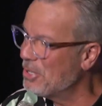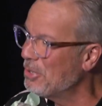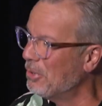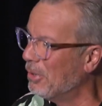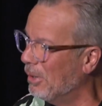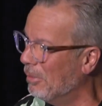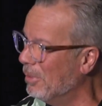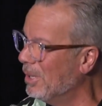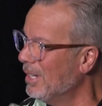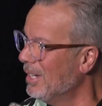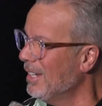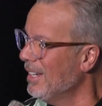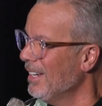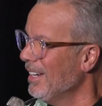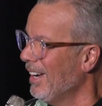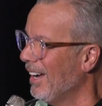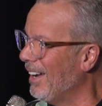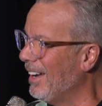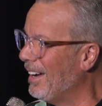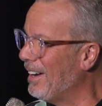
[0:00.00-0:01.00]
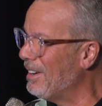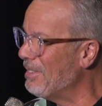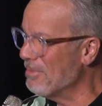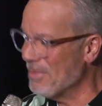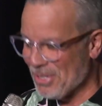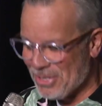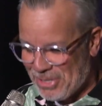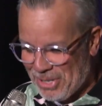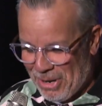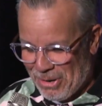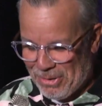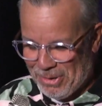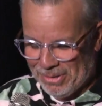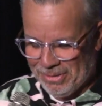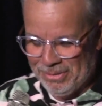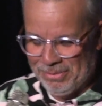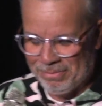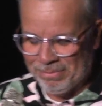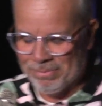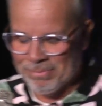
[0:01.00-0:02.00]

do them. Um, so